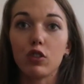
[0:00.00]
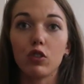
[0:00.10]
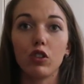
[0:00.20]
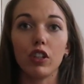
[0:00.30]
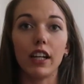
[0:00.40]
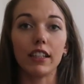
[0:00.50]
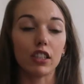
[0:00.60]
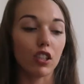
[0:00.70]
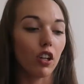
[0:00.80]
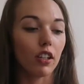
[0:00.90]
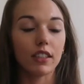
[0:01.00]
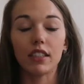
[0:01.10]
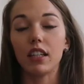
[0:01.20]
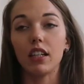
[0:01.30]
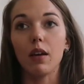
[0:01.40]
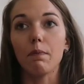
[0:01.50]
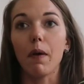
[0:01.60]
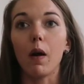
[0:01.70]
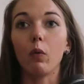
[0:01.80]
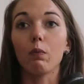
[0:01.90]
to,
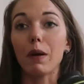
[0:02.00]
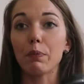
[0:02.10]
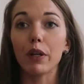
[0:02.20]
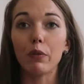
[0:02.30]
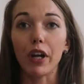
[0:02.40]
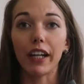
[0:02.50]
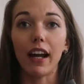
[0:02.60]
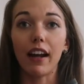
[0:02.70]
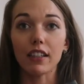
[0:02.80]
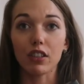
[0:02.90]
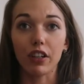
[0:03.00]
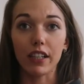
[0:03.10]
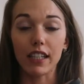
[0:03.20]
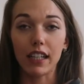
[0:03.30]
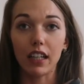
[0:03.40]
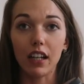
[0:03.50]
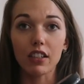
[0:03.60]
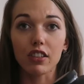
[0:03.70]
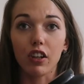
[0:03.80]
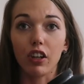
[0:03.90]
my pre-workout has creatine in
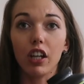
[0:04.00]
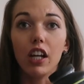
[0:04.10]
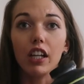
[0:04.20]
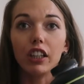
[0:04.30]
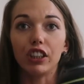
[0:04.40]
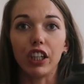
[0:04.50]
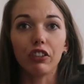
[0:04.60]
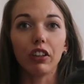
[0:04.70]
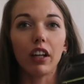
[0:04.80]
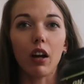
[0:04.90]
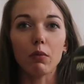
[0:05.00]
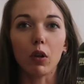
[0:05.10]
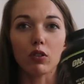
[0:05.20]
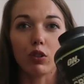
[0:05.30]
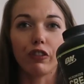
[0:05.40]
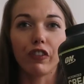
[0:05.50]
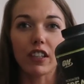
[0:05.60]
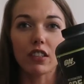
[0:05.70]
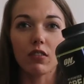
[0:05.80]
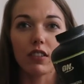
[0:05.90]
it, so generally I'm not too
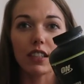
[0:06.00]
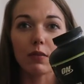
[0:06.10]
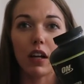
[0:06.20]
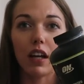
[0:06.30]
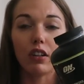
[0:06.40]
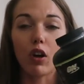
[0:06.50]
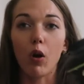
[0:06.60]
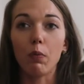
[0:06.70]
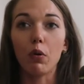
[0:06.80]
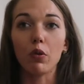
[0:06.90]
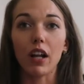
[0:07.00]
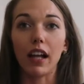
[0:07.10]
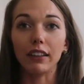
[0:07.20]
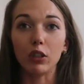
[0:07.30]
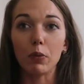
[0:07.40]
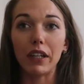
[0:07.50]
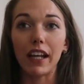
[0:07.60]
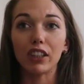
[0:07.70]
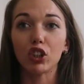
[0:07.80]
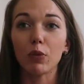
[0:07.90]
fussed on this one. I'll put a little bit
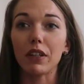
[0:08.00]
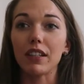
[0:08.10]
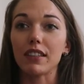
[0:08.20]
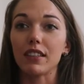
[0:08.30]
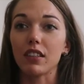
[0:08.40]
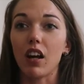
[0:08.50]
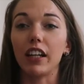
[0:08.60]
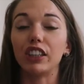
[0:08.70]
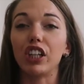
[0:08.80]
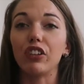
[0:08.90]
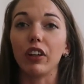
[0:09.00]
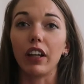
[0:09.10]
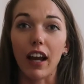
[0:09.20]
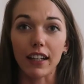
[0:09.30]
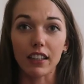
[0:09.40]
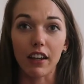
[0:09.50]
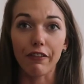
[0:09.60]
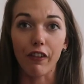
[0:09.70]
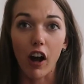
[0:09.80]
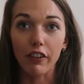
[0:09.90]
extra because I generally like to
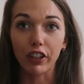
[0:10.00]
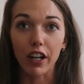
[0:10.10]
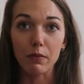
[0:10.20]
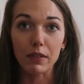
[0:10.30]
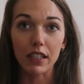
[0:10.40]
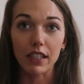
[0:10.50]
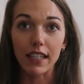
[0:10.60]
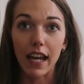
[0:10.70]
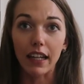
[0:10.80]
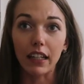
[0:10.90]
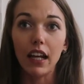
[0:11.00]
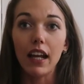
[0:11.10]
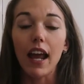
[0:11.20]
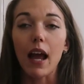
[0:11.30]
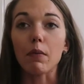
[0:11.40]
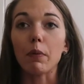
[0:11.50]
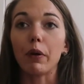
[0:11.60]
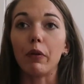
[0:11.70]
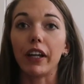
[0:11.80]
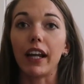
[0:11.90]
get 5 grams in a day, and my
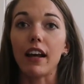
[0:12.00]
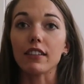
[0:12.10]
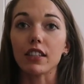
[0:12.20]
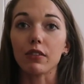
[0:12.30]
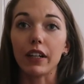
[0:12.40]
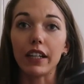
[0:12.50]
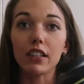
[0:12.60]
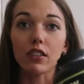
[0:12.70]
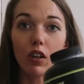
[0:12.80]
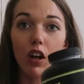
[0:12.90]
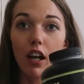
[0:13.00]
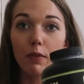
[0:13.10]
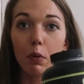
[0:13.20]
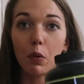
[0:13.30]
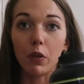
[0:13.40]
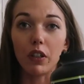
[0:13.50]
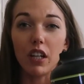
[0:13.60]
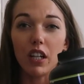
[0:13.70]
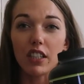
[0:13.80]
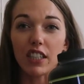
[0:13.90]
pre-workout has 3, so I'd put
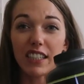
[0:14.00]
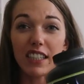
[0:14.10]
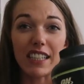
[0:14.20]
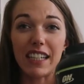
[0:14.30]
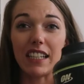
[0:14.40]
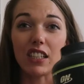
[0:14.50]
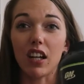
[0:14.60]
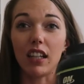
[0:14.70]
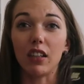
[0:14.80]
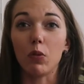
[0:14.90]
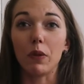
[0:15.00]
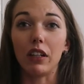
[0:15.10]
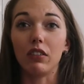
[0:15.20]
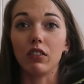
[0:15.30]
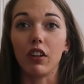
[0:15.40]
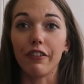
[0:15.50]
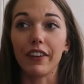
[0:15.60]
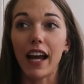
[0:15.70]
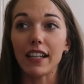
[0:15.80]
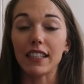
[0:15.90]
just a teeny tiny little bit
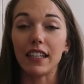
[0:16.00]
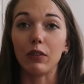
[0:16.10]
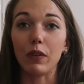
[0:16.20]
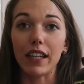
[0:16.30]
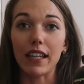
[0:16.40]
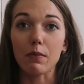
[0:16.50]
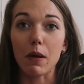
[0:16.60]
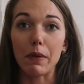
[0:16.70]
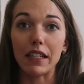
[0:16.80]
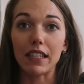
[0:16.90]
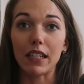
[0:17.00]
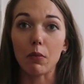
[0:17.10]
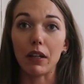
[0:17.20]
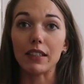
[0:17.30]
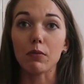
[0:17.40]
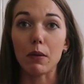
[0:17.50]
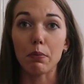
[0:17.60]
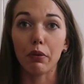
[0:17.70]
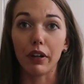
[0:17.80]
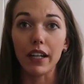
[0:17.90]
of that in with either my BCAAs or my
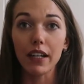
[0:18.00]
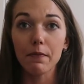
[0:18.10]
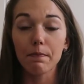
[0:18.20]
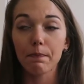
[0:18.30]
pre.